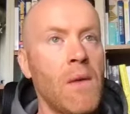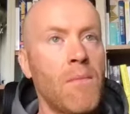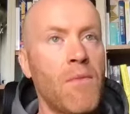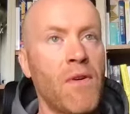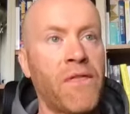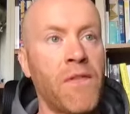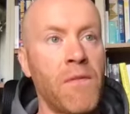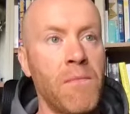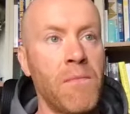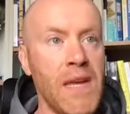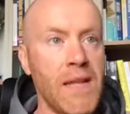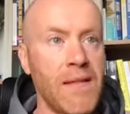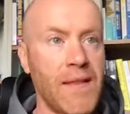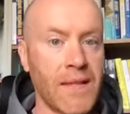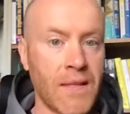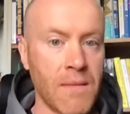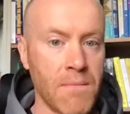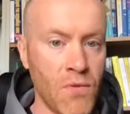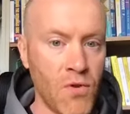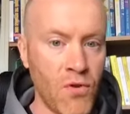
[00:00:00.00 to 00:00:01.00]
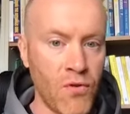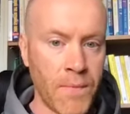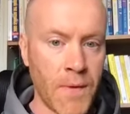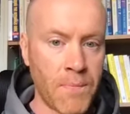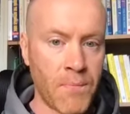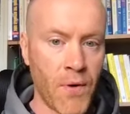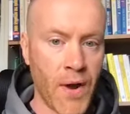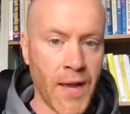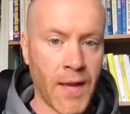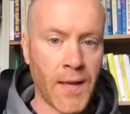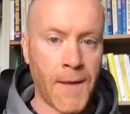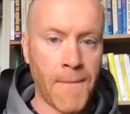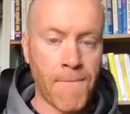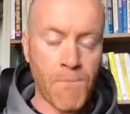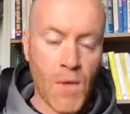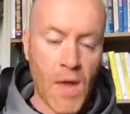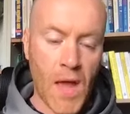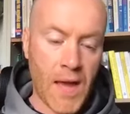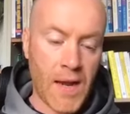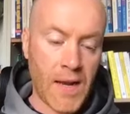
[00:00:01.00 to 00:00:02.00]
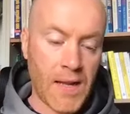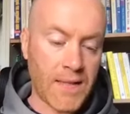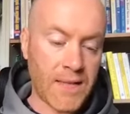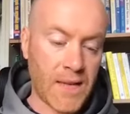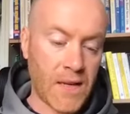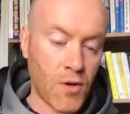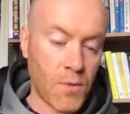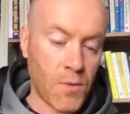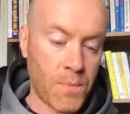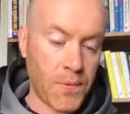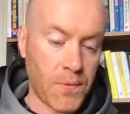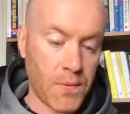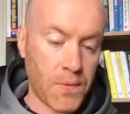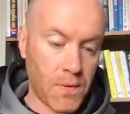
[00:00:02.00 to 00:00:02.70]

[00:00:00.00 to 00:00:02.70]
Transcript: But for me, that's a movement break, and I'll set up